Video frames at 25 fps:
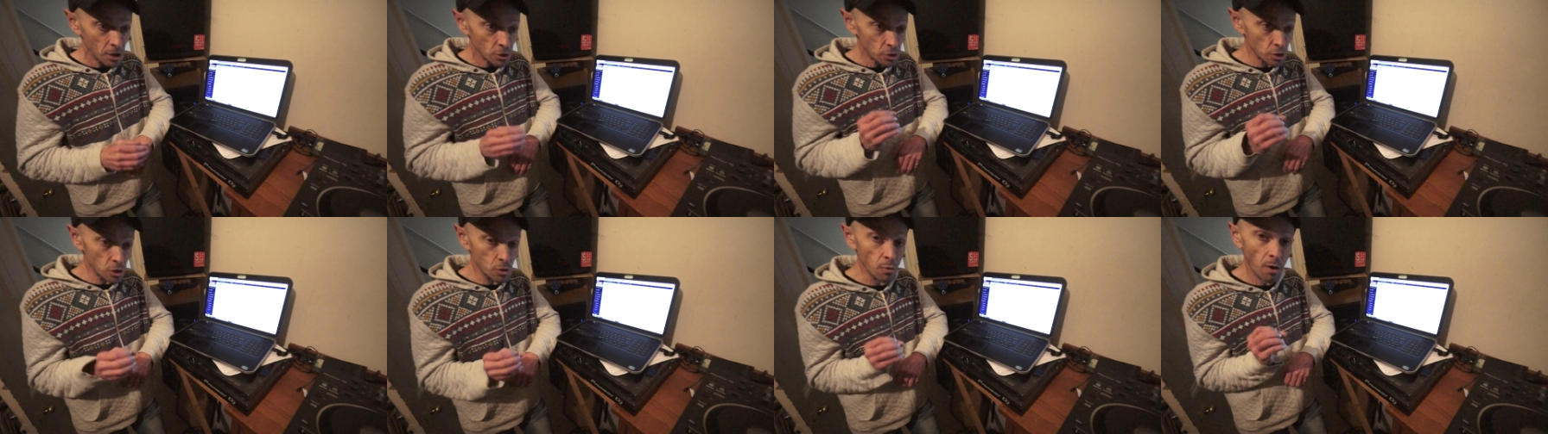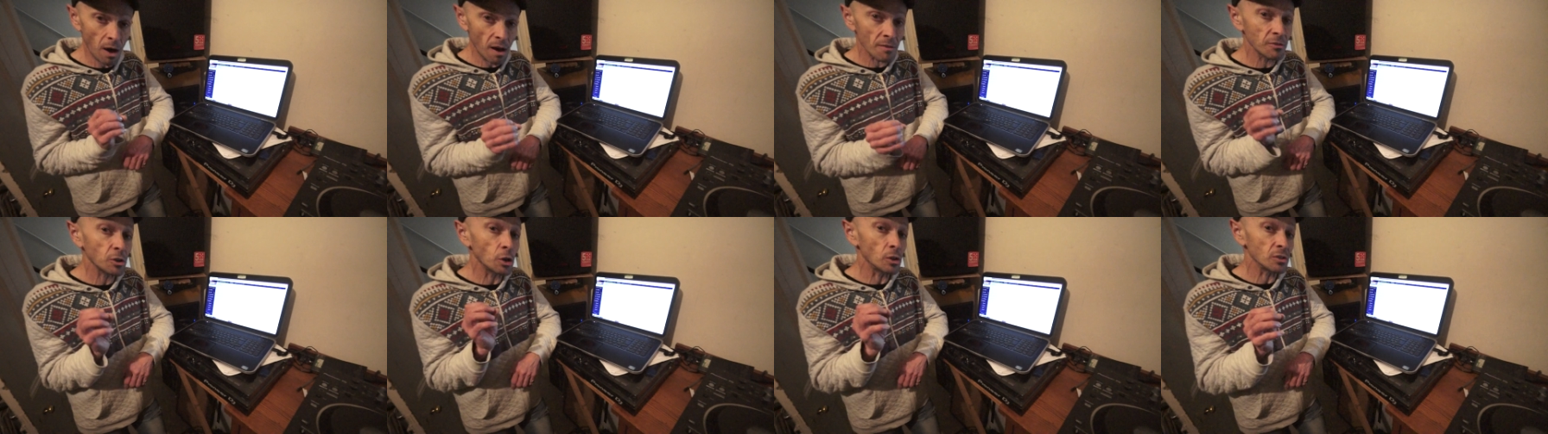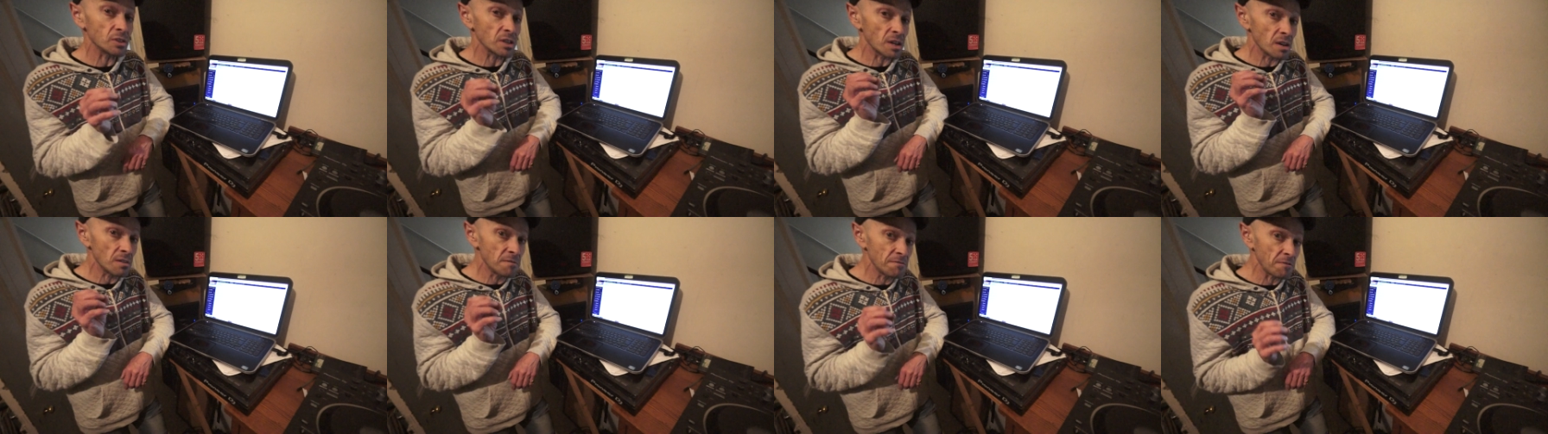you have
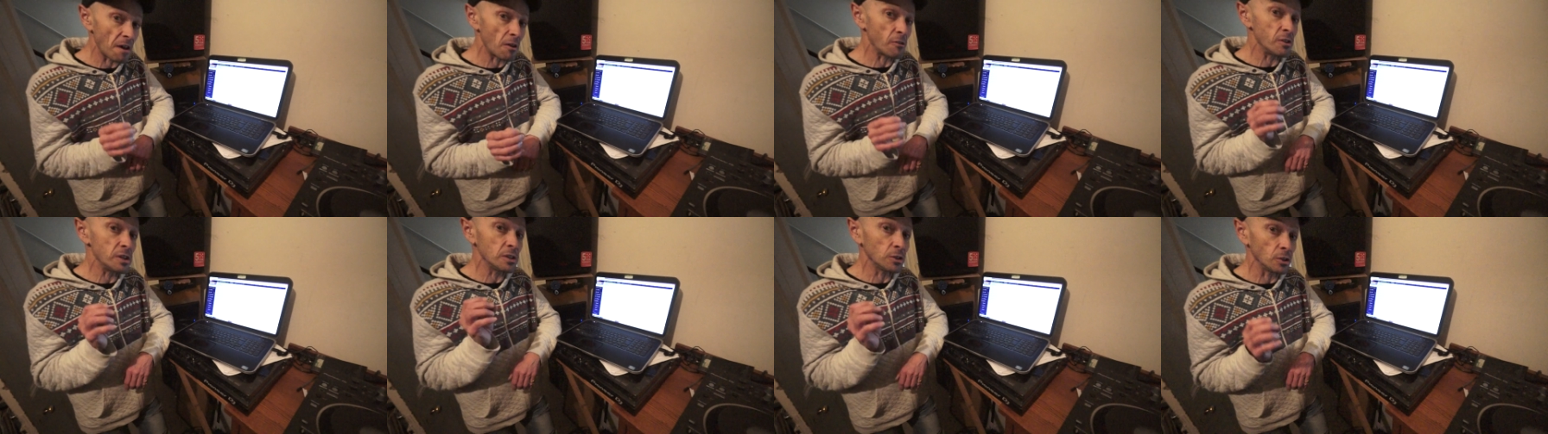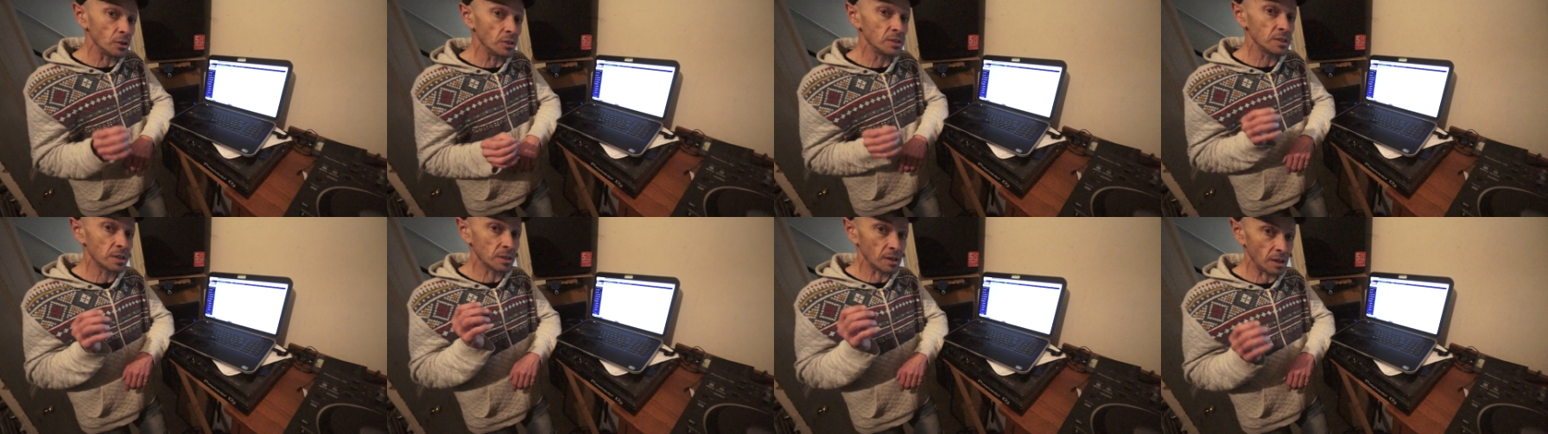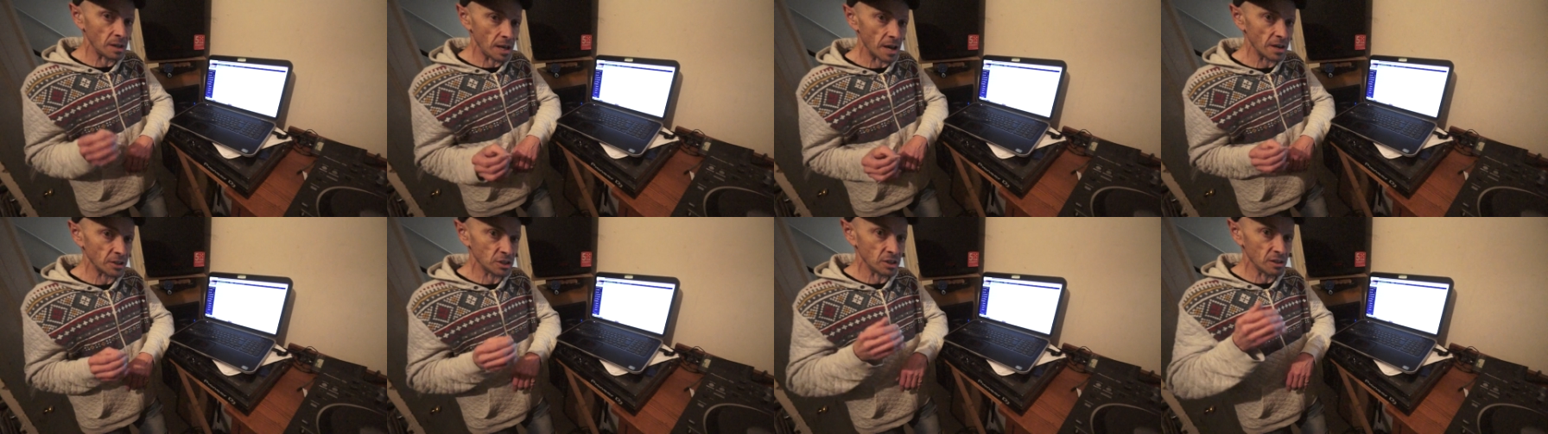got a very good
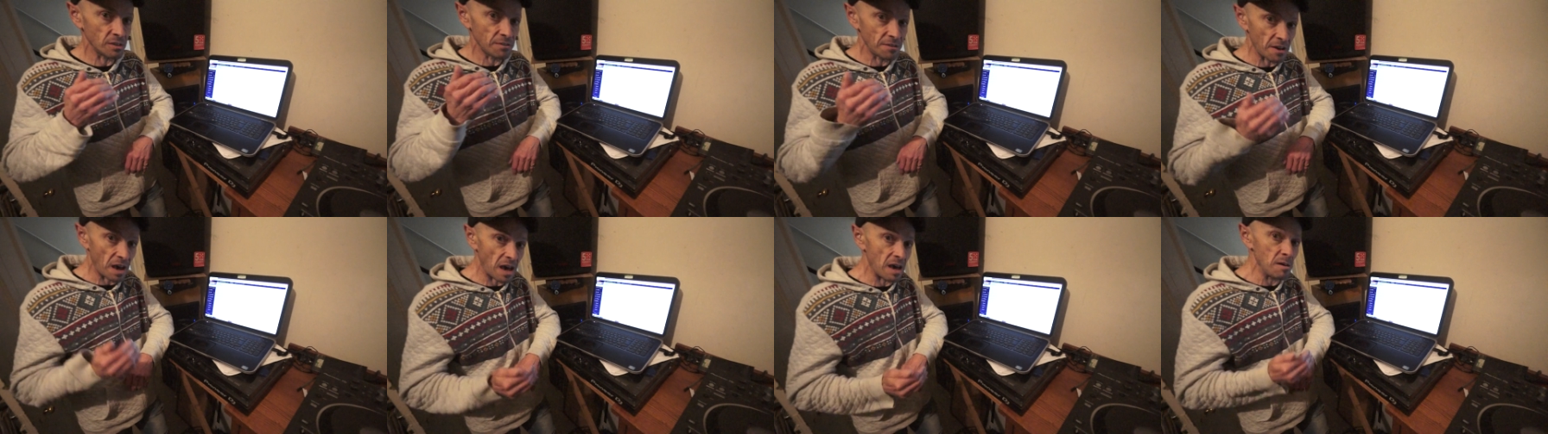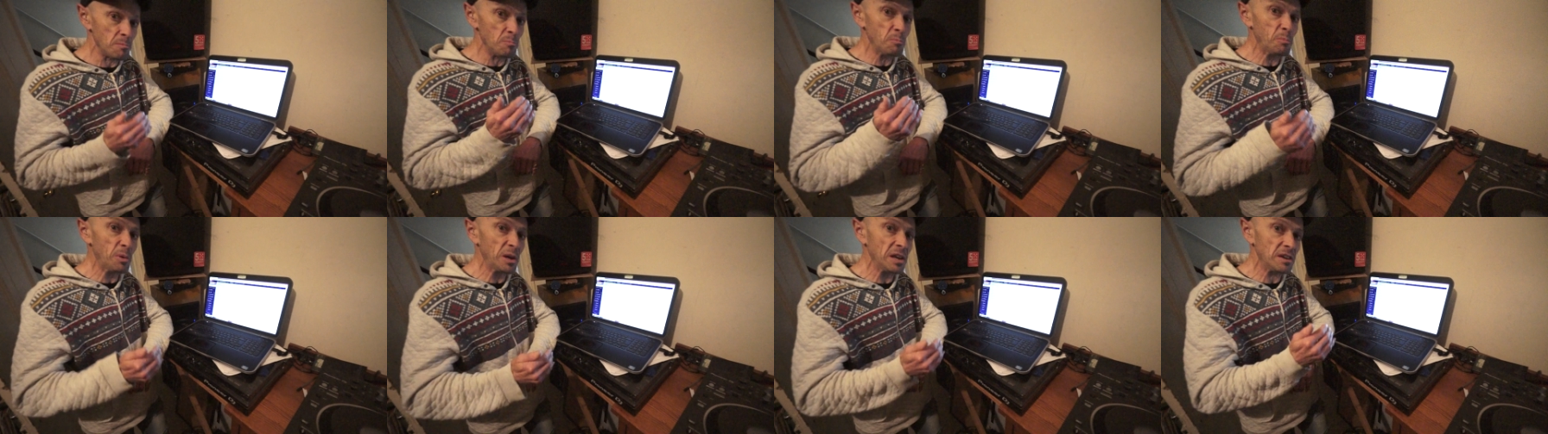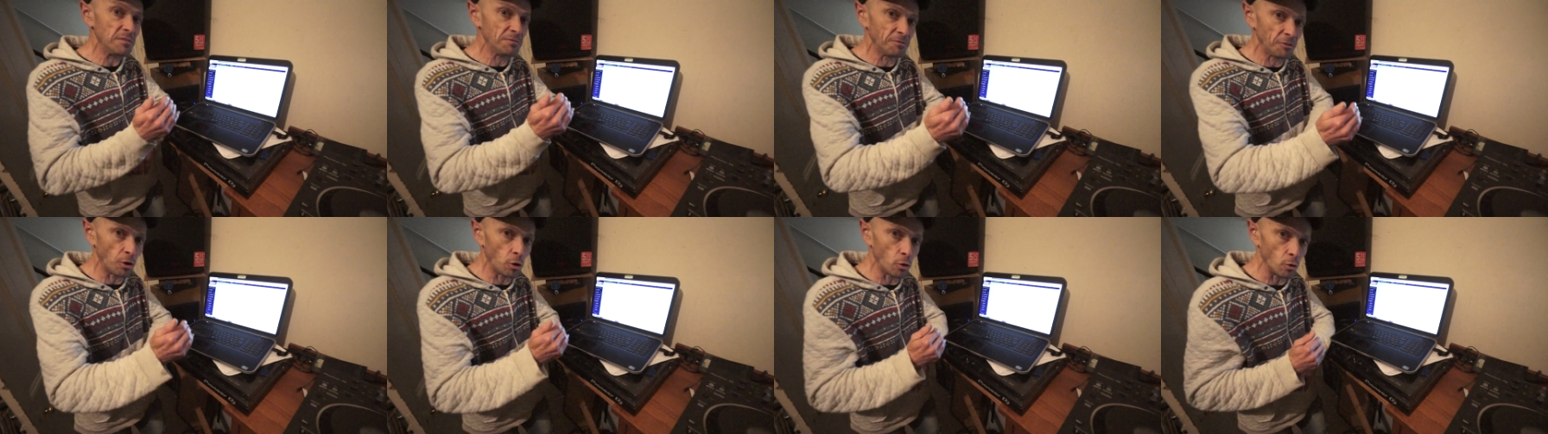collection of
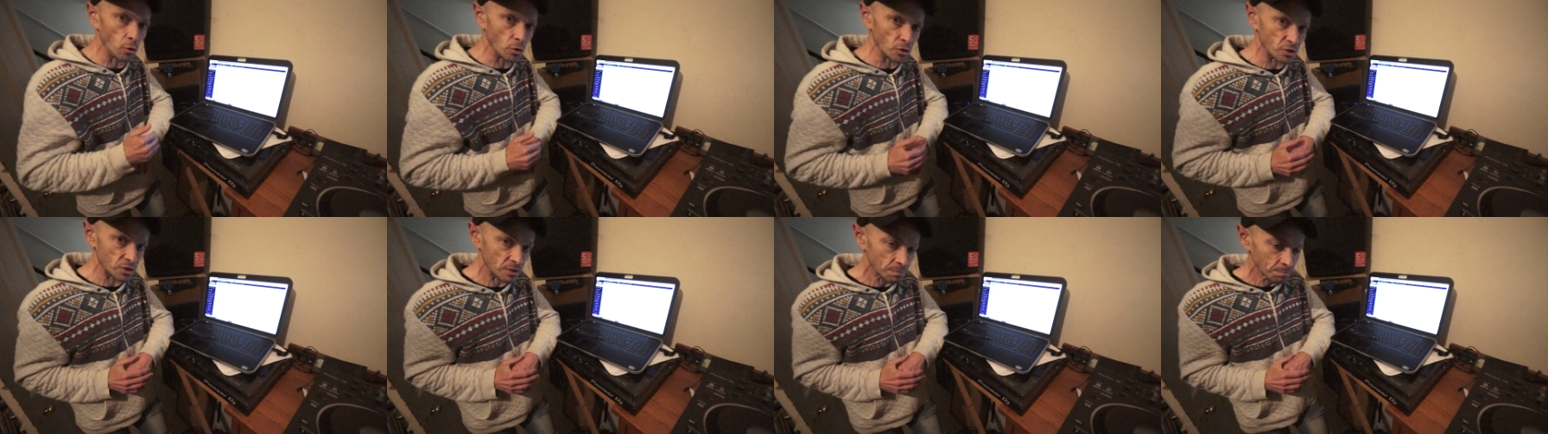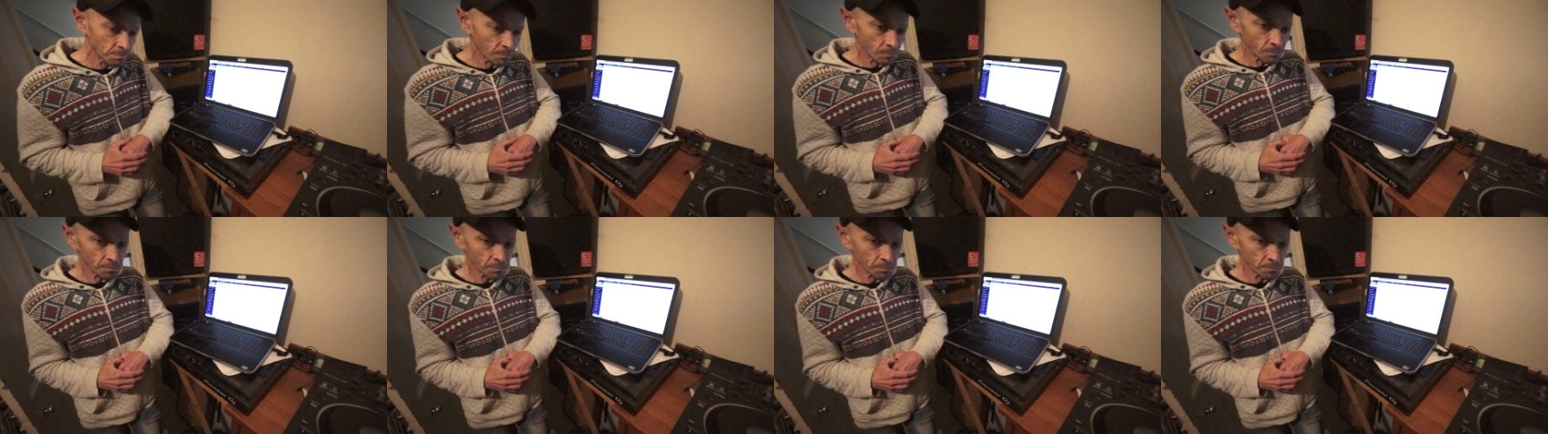MP4s,